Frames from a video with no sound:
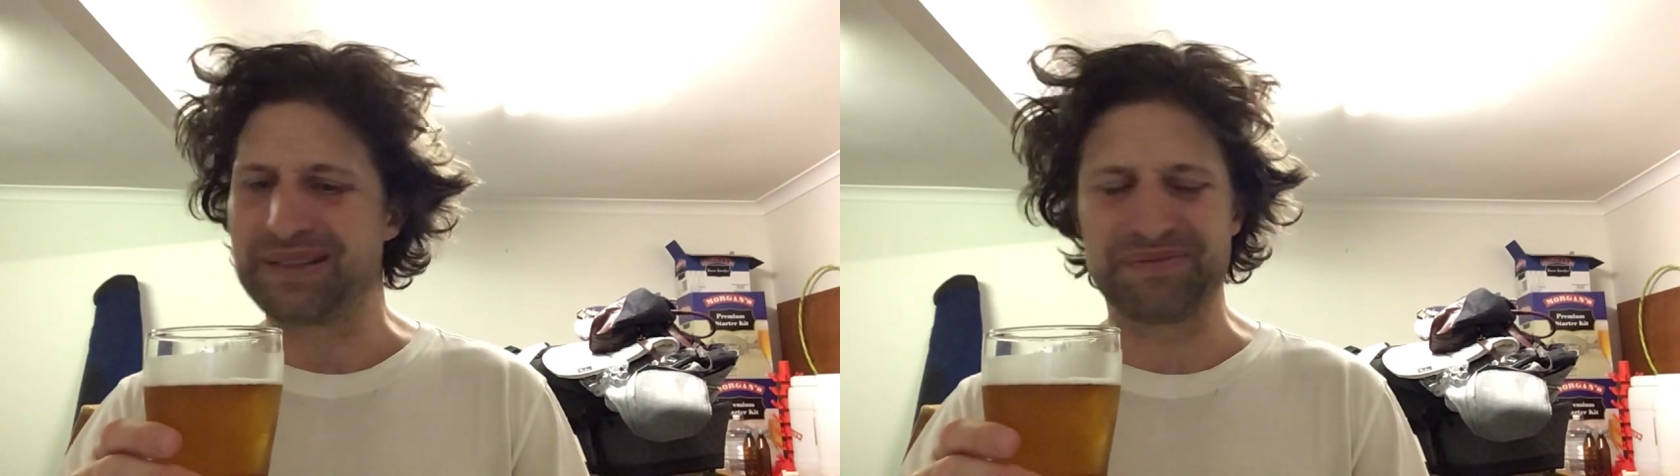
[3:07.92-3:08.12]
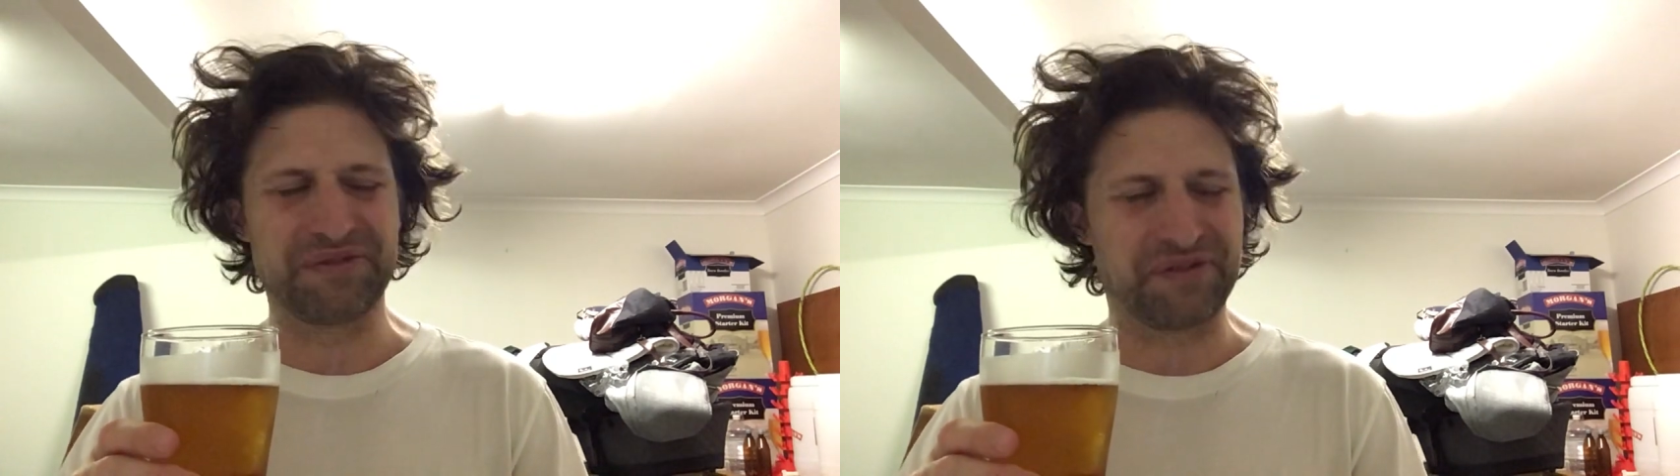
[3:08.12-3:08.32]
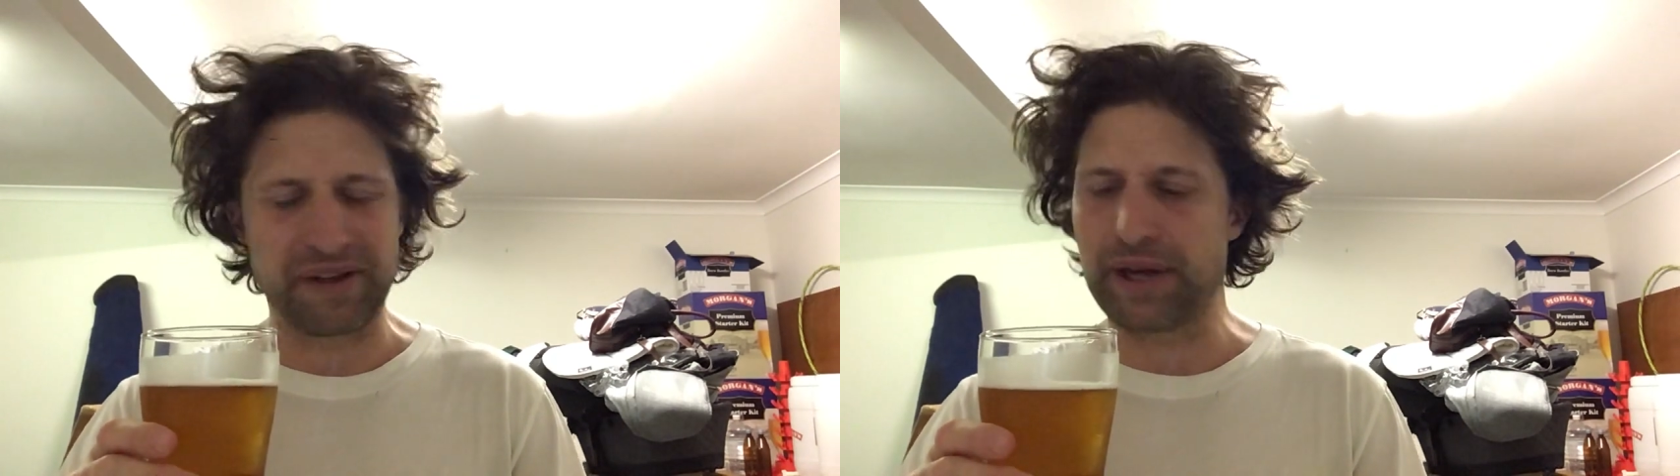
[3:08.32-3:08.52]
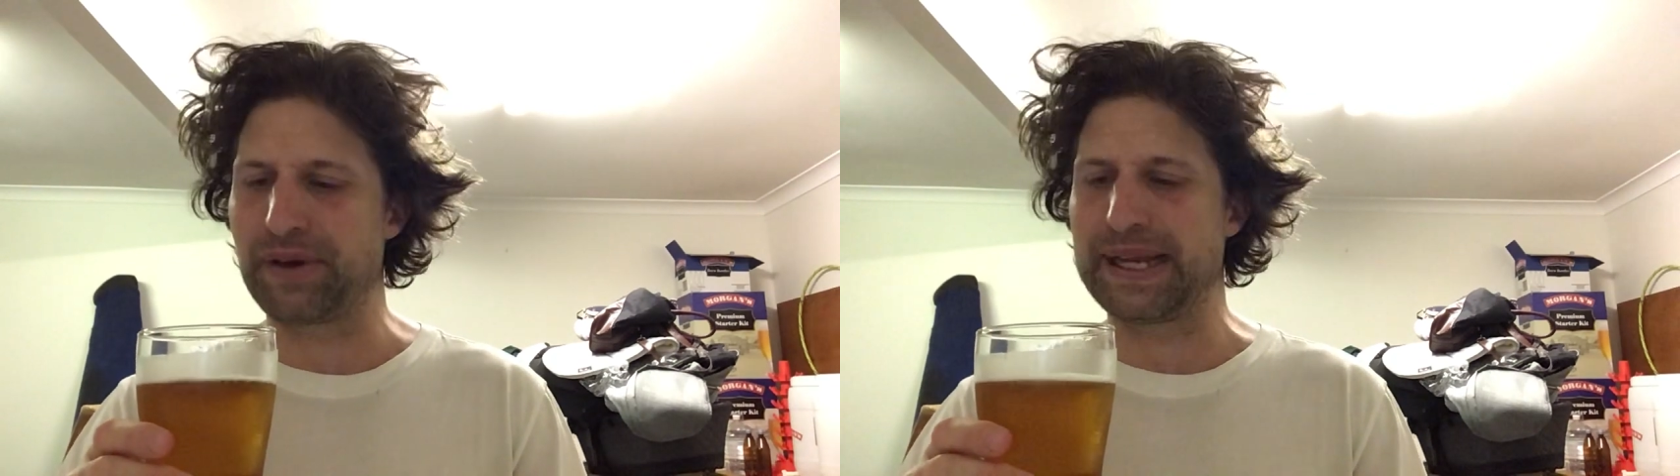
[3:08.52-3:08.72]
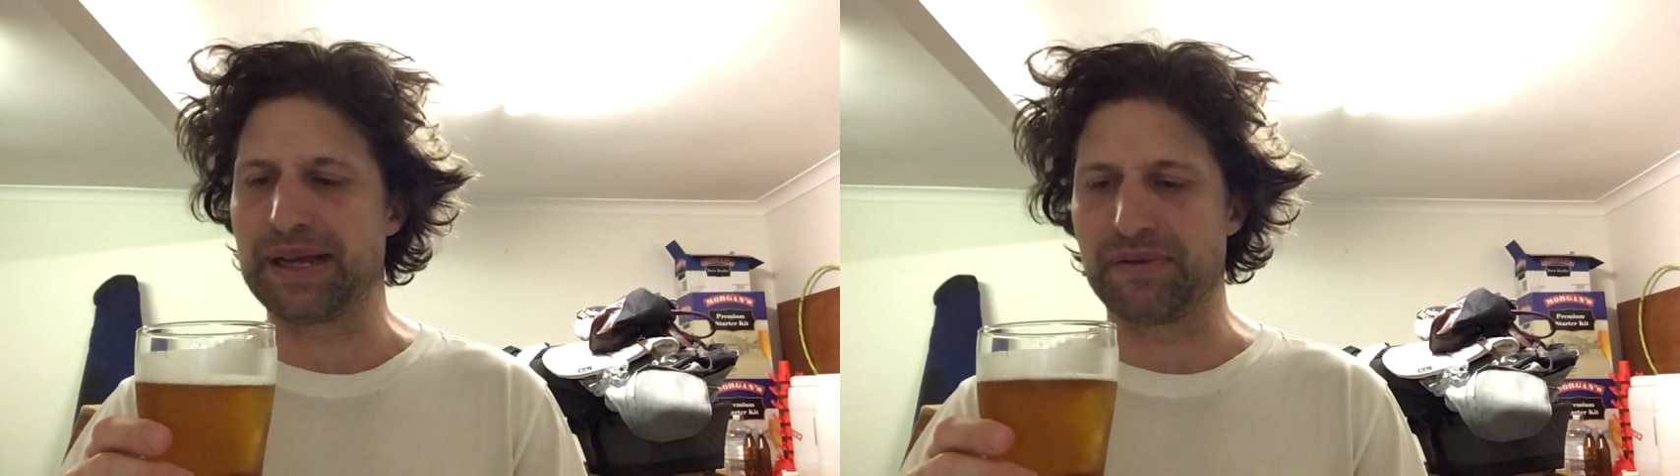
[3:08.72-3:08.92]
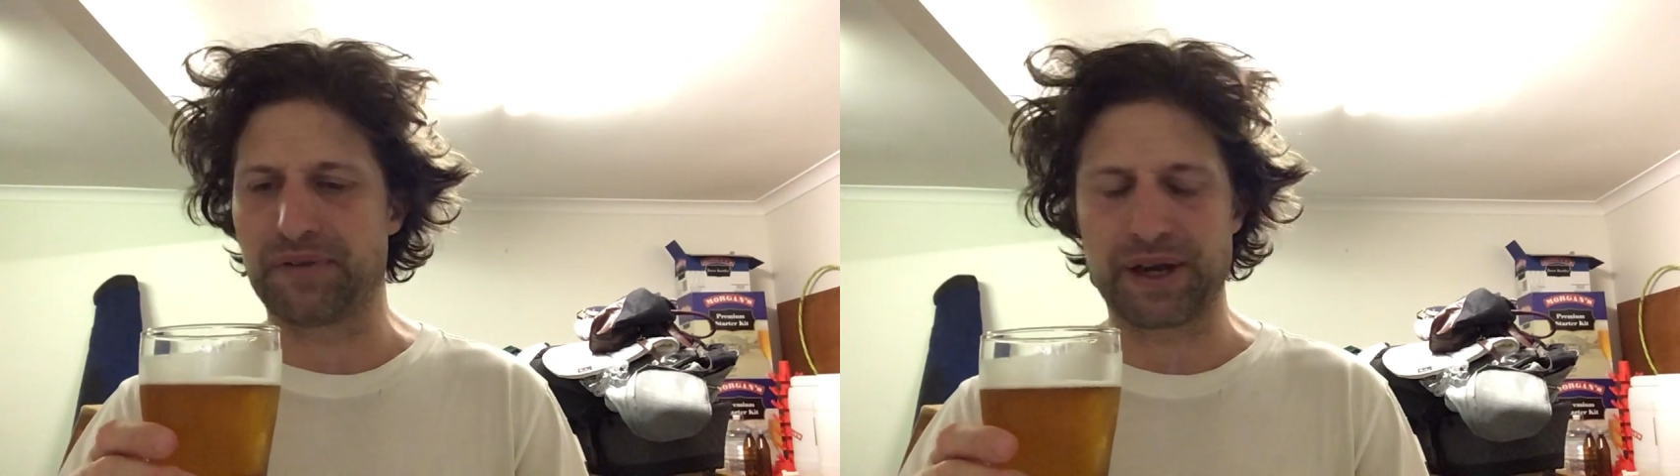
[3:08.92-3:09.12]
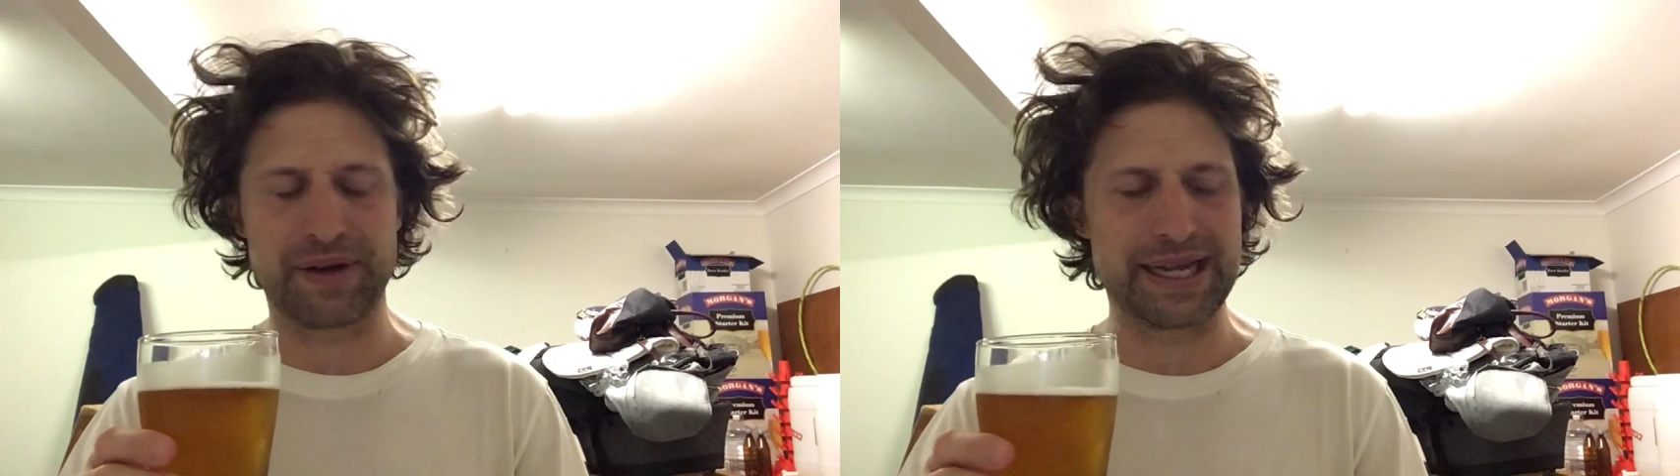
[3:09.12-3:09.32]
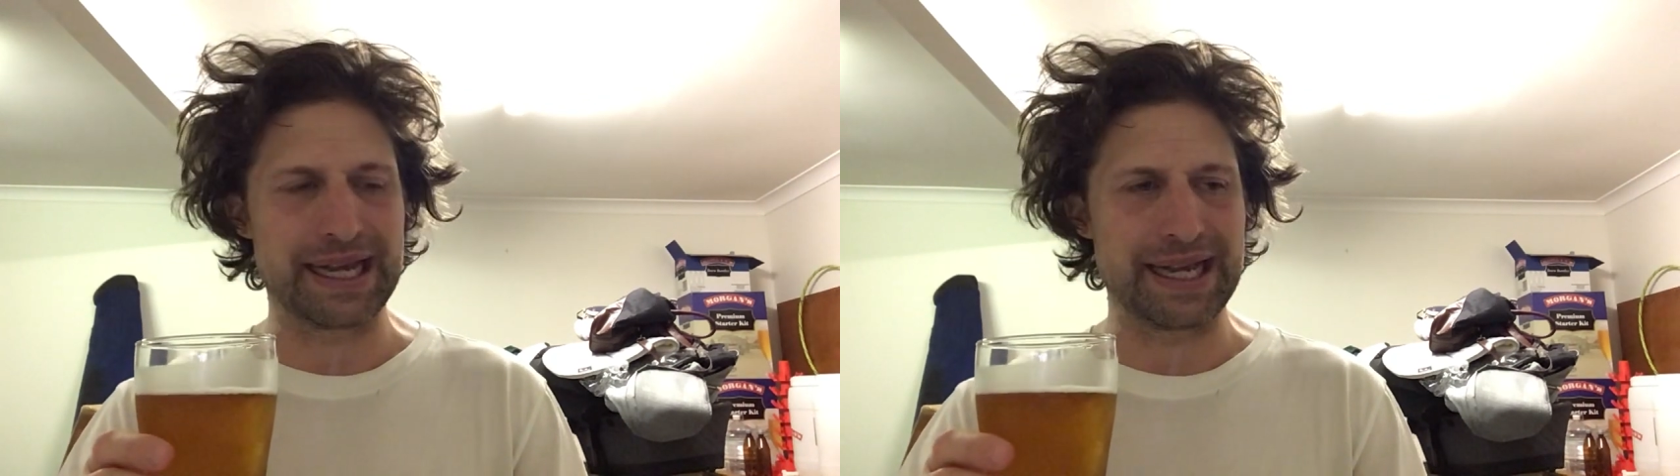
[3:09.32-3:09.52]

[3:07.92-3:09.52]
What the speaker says: Very, very